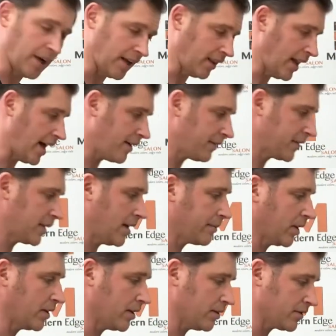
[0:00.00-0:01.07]
left. I'm going
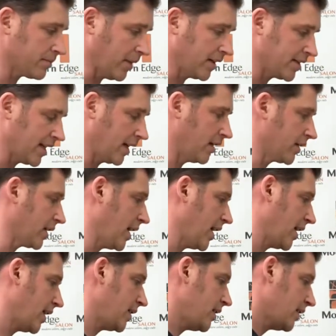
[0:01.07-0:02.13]
to use my center
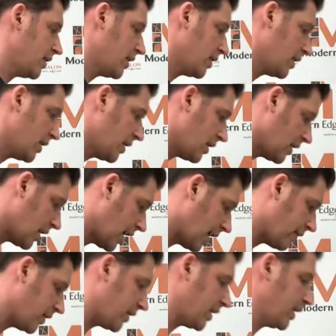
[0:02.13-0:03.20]
guide.
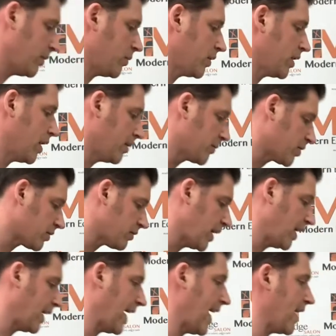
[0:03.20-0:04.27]
Everything will come
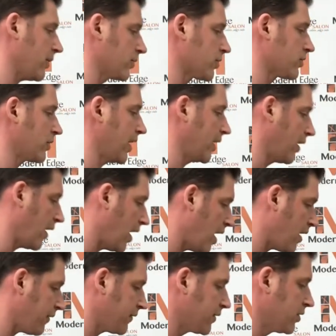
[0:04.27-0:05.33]
straight out, straight
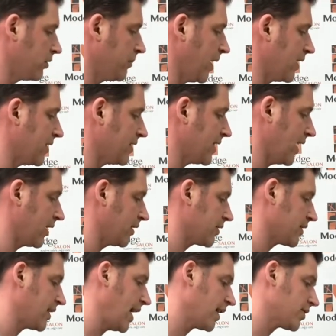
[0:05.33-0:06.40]
off to my center
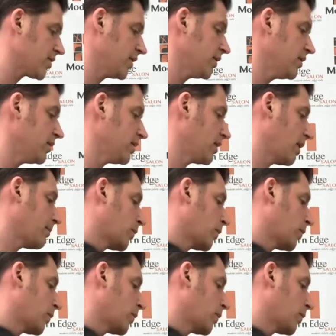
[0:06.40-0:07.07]
section, number